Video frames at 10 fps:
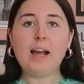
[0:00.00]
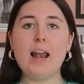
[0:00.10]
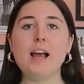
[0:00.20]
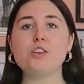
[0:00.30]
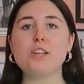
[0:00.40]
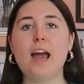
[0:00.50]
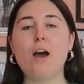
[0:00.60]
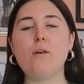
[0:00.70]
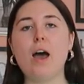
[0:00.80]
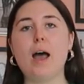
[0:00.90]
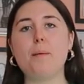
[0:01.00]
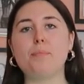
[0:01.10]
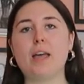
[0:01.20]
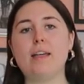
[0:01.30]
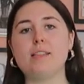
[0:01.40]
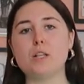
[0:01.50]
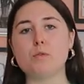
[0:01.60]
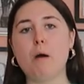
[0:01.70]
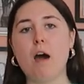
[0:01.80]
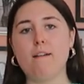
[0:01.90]
collection out um, and
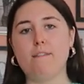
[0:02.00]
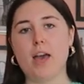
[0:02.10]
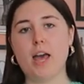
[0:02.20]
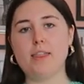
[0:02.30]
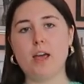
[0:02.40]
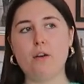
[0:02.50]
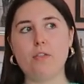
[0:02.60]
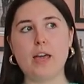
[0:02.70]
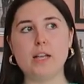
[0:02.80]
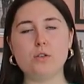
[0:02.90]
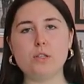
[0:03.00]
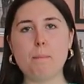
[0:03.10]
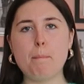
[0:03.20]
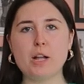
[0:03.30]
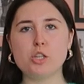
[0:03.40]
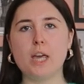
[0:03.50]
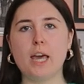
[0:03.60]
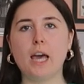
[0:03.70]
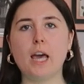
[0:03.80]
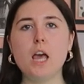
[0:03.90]
this is part of it and they they do some
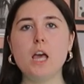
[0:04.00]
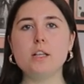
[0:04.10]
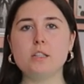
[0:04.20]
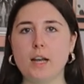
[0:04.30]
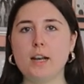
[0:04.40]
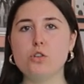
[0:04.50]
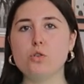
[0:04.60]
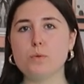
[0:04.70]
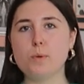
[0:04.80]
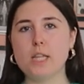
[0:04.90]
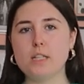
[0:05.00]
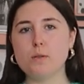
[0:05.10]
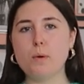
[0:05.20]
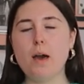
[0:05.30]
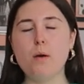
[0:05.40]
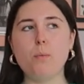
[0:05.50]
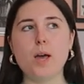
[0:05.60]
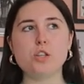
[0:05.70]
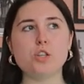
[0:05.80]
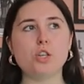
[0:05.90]
matching cycling shorts with this as well
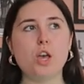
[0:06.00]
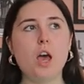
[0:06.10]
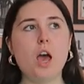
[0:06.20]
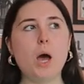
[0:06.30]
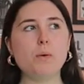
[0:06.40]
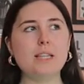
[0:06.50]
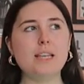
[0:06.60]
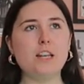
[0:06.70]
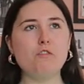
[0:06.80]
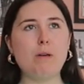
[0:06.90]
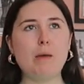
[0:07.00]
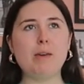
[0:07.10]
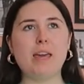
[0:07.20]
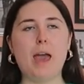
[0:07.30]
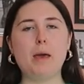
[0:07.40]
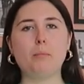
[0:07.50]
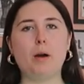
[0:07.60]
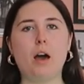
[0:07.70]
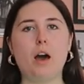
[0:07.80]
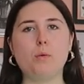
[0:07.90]
which I was thinking of maybe getting
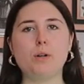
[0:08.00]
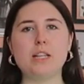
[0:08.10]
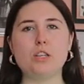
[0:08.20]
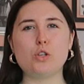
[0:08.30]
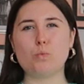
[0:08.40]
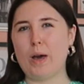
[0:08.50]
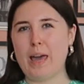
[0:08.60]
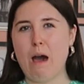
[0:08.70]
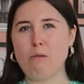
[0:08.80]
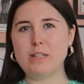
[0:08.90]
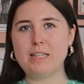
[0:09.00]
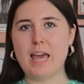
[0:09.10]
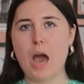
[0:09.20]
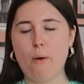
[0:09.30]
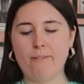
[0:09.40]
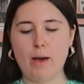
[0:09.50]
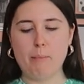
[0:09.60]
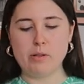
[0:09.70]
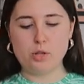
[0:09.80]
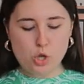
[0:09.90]
but I wanted to just wait out and see how I
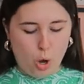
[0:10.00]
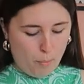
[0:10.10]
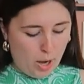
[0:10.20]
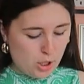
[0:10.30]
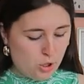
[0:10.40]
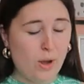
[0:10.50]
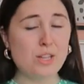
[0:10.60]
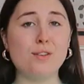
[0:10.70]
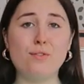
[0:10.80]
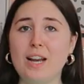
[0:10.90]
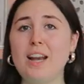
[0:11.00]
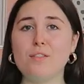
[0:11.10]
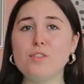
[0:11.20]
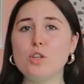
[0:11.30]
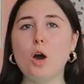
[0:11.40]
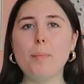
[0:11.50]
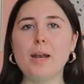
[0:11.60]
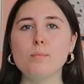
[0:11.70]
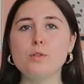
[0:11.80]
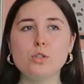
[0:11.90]
felt about the top but I do actually really love the top
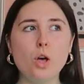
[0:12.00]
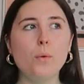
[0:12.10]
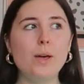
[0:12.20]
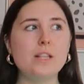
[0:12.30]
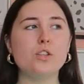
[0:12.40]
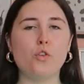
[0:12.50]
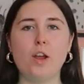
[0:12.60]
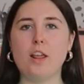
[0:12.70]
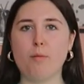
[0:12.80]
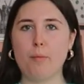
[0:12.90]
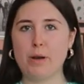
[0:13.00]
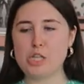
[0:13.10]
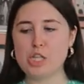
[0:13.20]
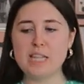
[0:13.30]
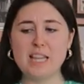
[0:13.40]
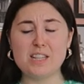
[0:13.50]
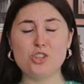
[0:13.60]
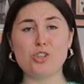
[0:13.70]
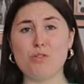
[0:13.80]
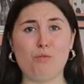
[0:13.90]
and I'm so into green at the moment I just think
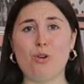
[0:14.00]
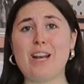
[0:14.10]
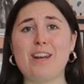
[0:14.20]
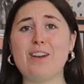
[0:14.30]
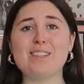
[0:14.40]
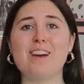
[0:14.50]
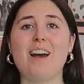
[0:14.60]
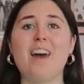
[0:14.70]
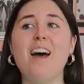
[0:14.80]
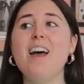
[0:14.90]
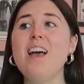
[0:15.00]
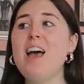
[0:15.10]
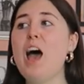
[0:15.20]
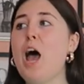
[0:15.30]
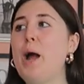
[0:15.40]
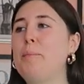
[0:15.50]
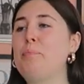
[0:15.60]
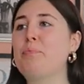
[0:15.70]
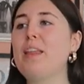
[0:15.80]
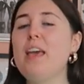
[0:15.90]
it's just a really nice colour
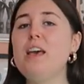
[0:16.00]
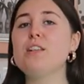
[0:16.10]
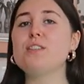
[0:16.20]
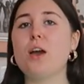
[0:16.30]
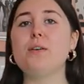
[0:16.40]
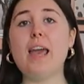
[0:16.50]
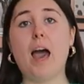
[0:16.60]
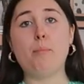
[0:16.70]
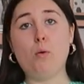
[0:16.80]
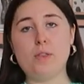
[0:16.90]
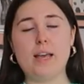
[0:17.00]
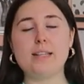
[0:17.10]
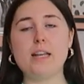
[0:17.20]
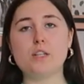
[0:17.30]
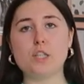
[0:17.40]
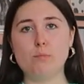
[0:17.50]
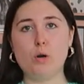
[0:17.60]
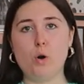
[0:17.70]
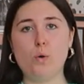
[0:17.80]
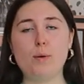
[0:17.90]
um so yeah I bought this in a
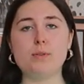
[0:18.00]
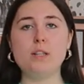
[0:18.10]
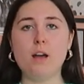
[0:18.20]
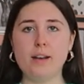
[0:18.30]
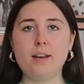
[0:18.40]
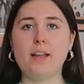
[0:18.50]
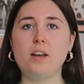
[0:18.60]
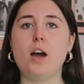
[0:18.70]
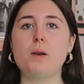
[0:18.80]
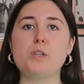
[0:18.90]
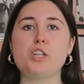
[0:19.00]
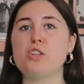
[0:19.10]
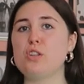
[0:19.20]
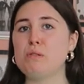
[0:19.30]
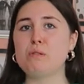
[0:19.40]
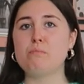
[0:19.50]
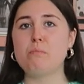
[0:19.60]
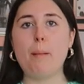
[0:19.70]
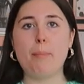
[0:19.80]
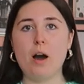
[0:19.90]
small it was 9.99 which is just
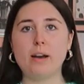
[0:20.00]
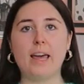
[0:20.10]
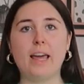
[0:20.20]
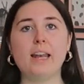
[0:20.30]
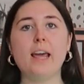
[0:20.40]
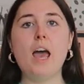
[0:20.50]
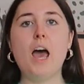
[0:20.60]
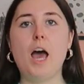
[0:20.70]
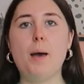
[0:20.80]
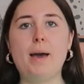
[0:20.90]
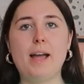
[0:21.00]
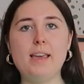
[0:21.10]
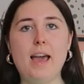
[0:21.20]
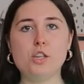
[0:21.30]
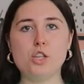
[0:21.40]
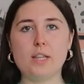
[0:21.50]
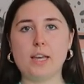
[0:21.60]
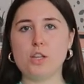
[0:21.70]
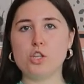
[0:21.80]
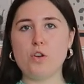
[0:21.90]
a bargain um, and yeah it's just
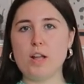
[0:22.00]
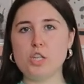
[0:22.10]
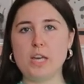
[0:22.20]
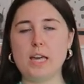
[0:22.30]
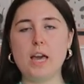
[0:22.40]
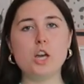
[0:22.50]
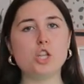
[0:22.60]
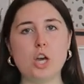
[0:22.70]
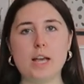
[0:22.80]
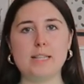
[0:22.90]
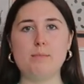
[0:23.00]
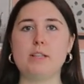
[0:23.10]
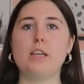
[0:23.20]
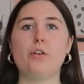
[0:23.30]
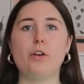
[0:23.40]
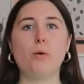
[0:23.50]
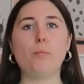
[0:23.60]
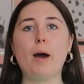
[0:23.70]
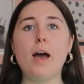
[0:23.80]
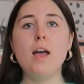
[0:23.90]
like a stretchy jersey material
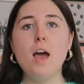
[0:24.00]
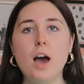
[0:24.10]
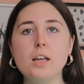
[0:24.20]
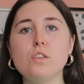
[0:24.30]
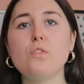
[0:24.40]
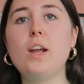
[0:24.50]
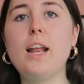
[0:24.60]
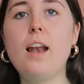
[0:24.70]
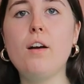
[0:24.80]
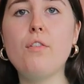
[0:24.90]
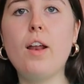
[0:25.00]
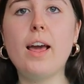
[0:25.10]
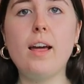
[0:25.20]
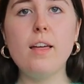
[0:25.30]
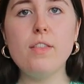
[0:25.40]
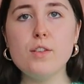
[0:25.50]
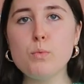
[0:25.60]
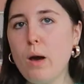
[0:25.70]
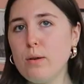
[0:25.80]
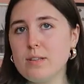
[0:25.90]
but I just really love like the
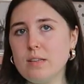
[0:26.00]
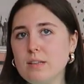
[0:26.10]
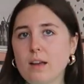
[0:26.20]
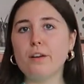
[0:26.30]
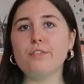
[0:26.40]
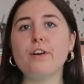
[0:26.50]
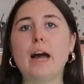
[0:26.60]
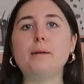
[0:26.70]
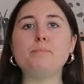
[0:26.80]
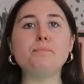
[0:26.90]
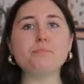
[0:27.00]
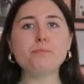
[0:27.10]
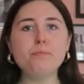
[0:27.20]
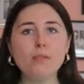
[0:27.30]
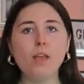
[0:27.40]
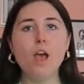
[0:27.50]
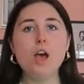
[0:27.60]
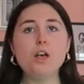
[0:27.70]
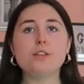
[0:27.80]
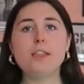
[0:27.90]
swirls and stuff um,
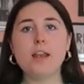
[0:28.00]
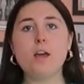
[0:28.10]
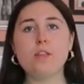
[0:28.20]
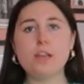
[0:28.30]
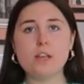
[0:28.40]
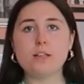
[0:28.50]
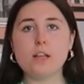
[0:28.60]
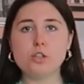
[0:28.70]
so then these